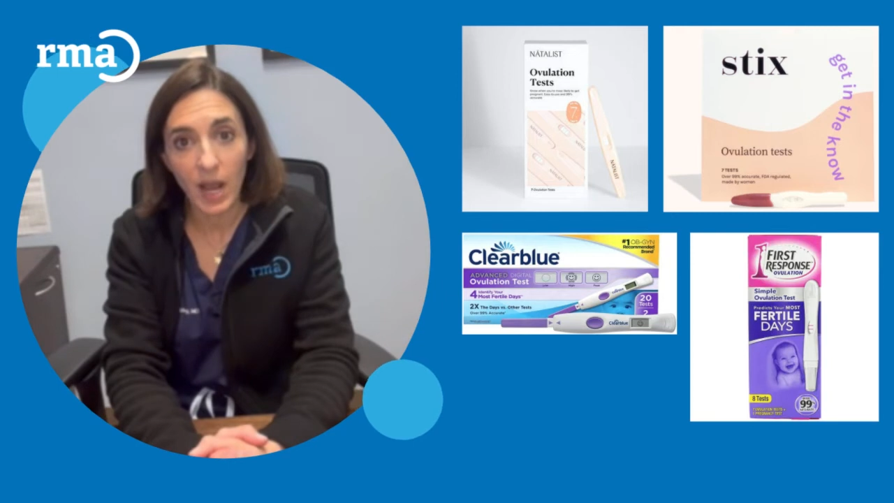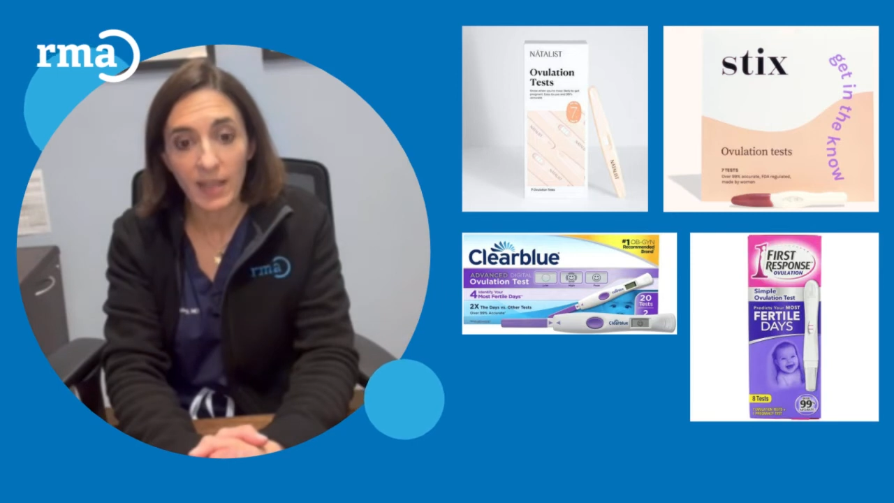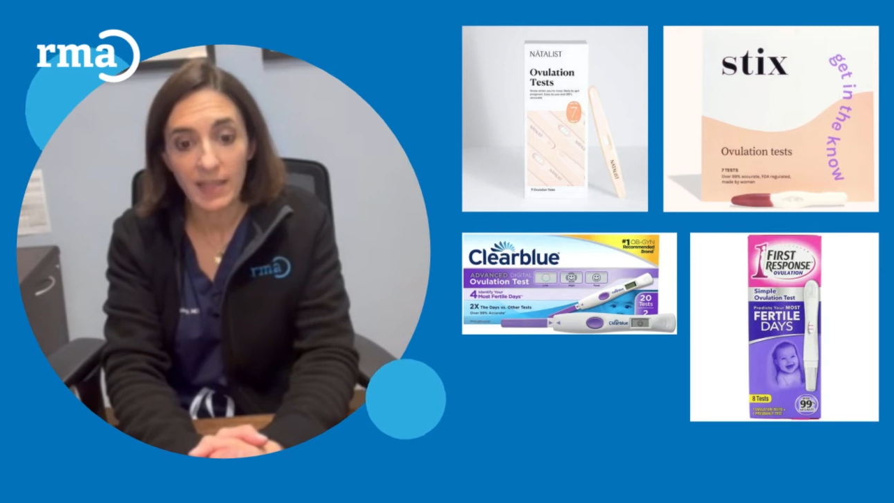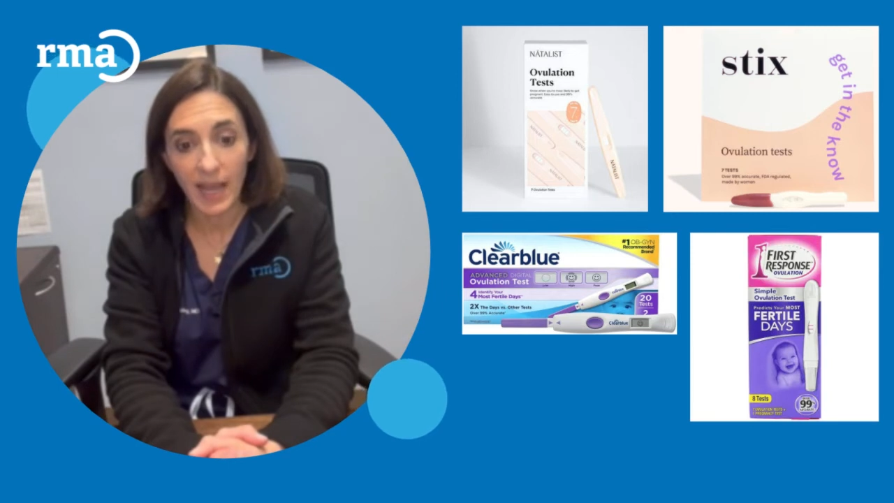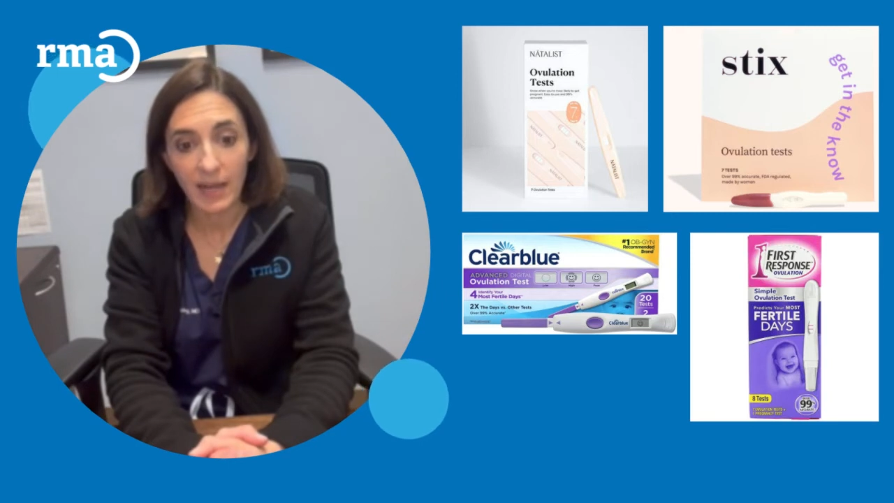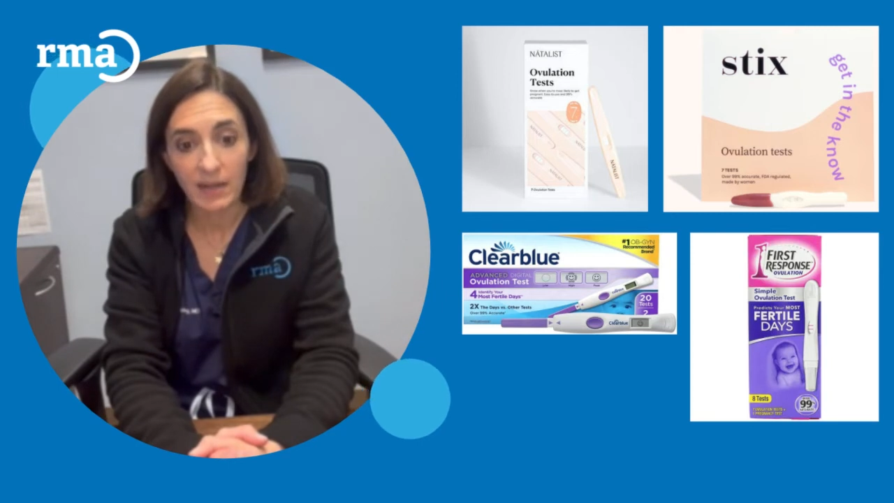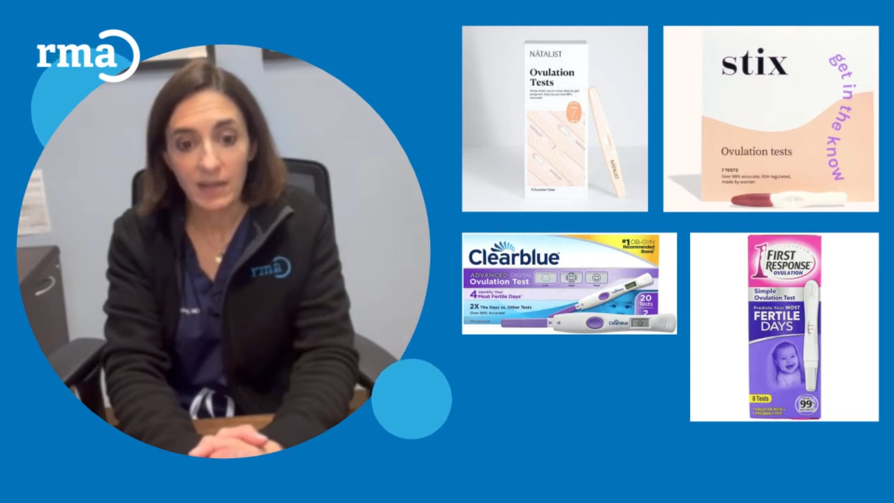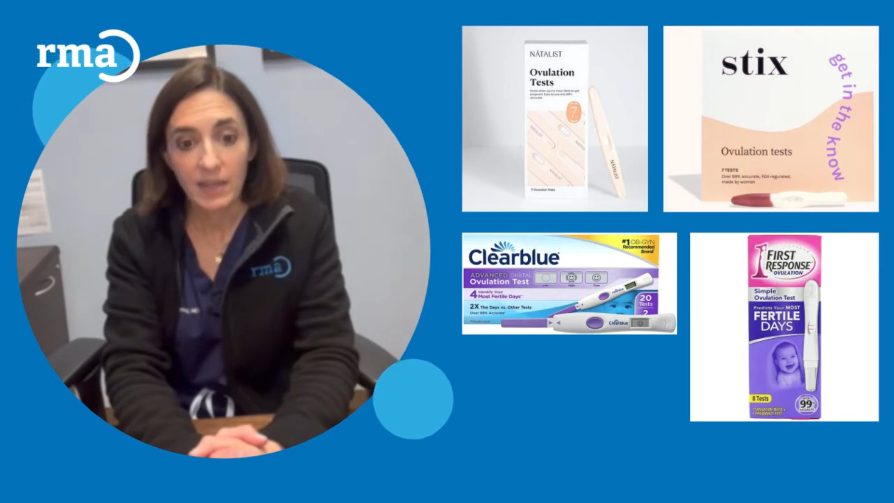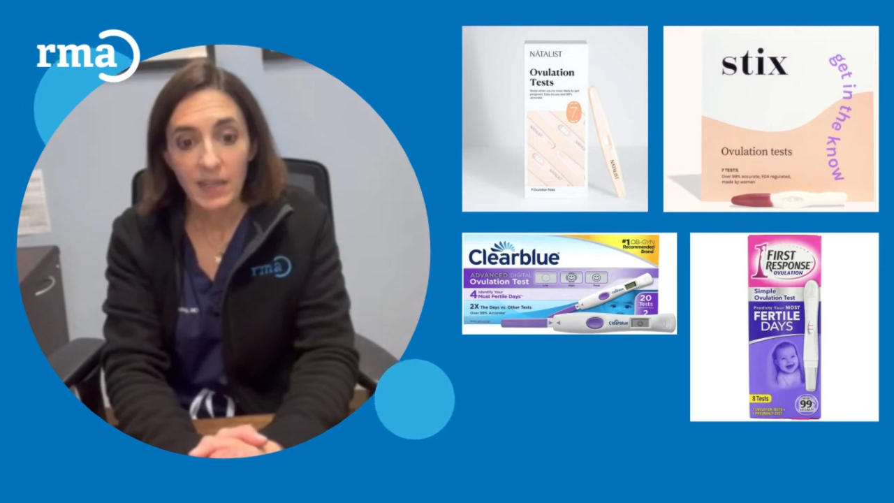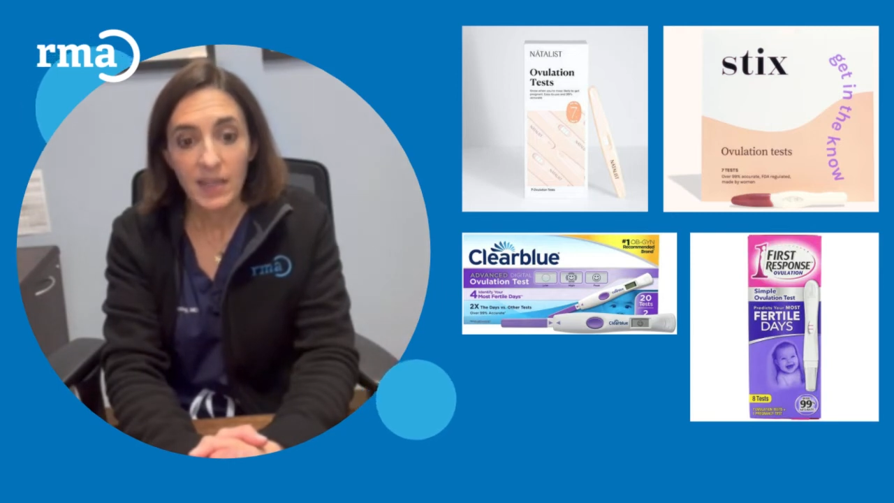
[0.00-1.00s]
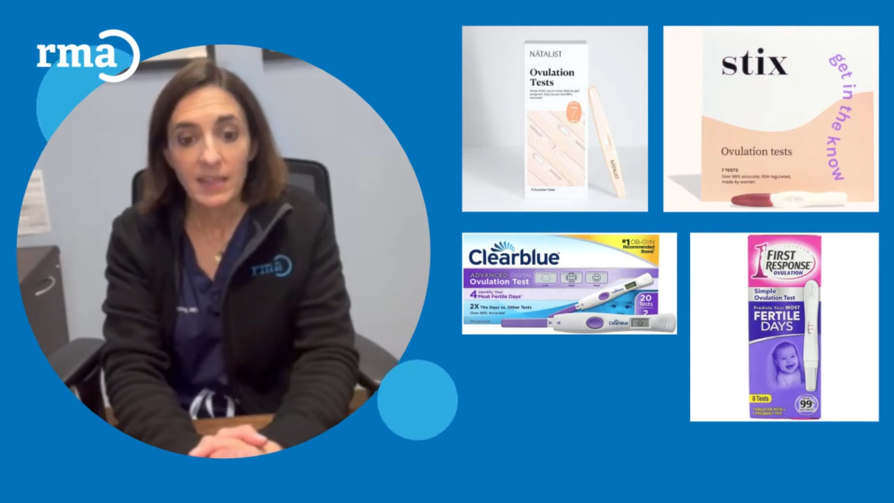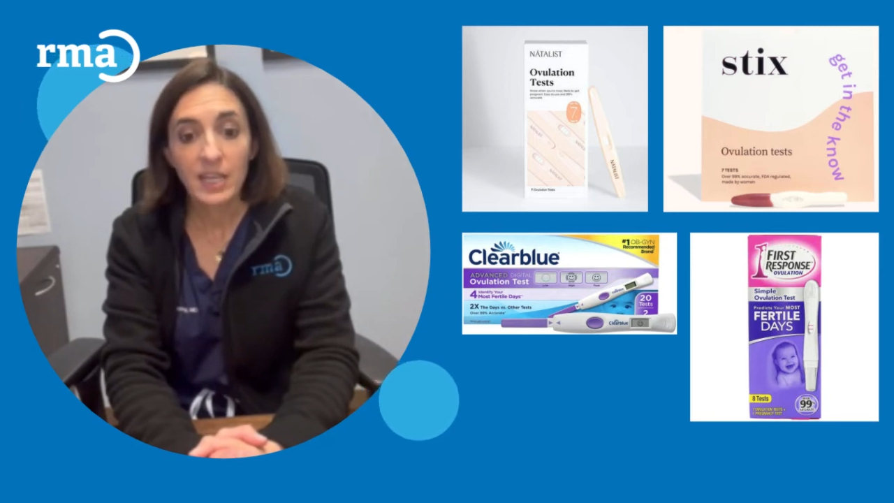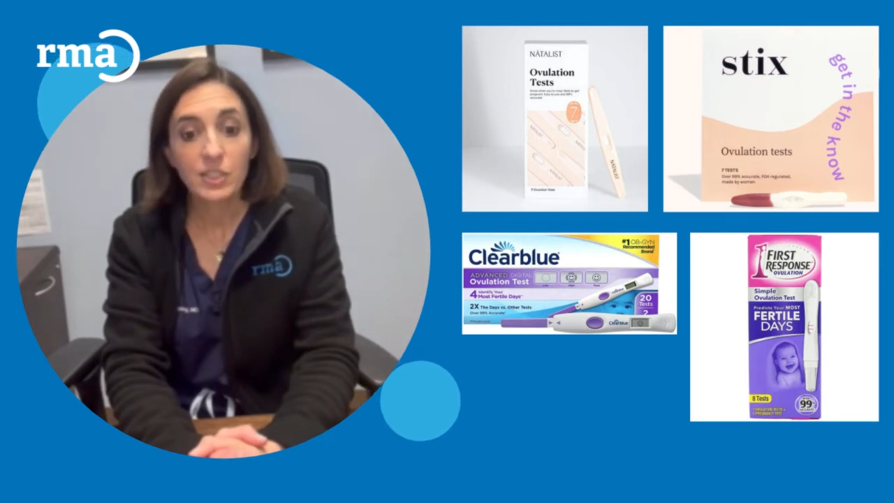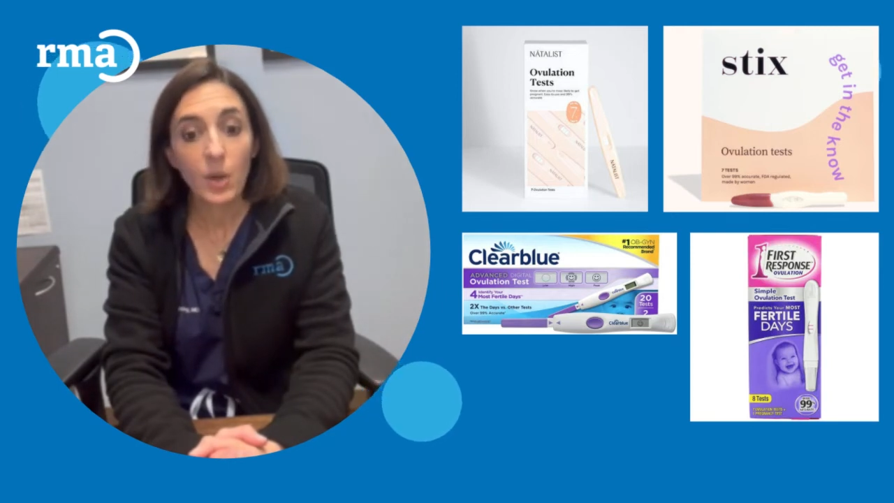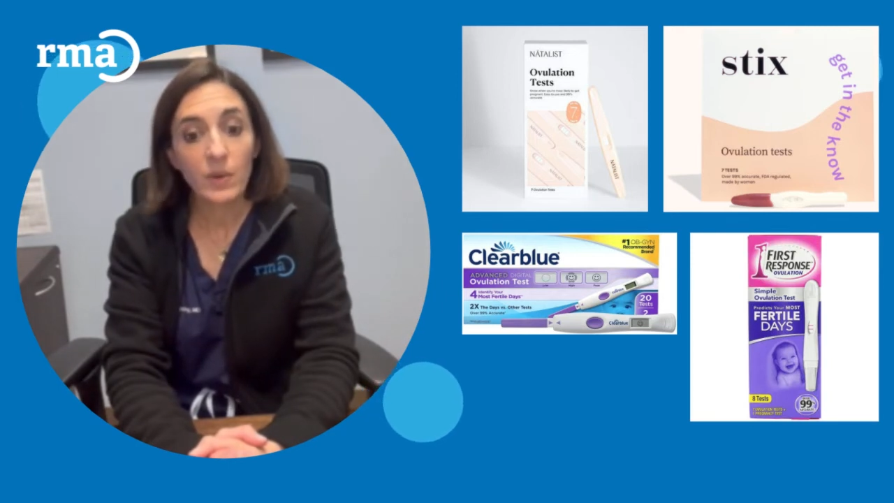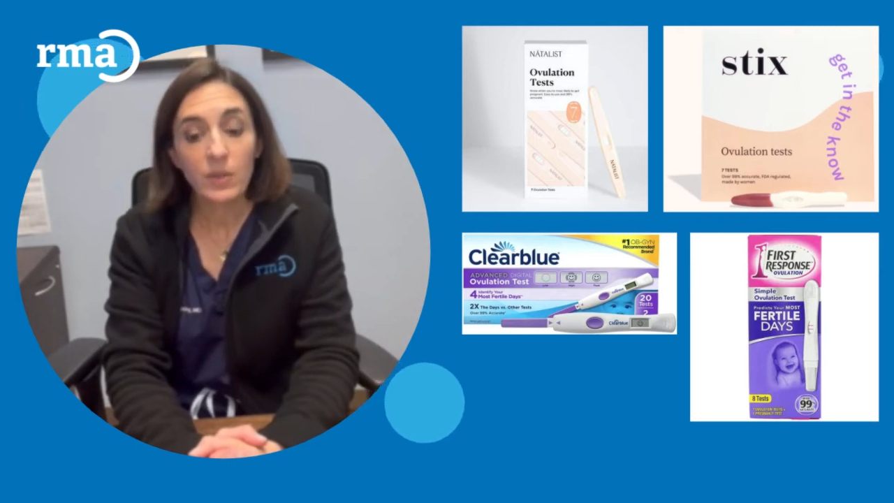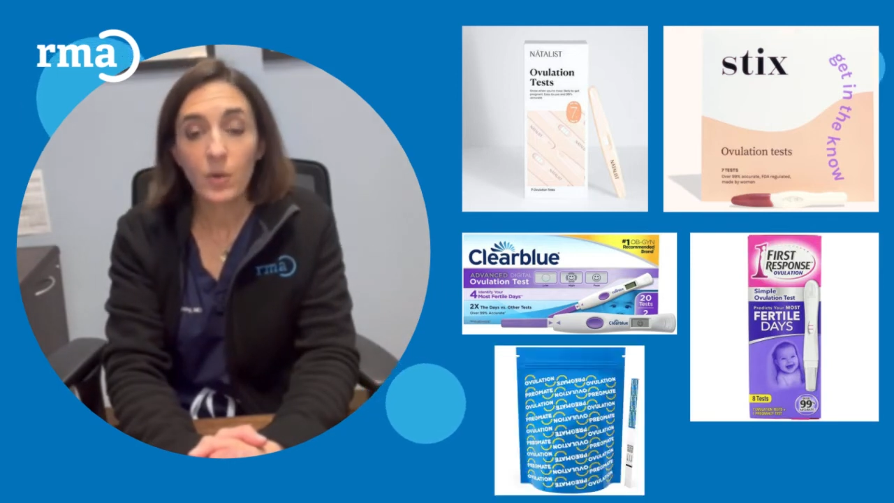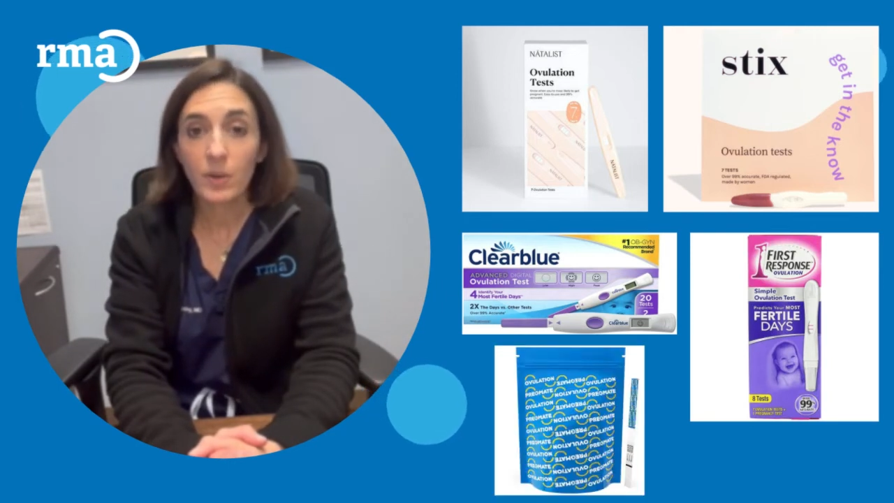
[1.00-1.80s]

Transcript: online. They show when the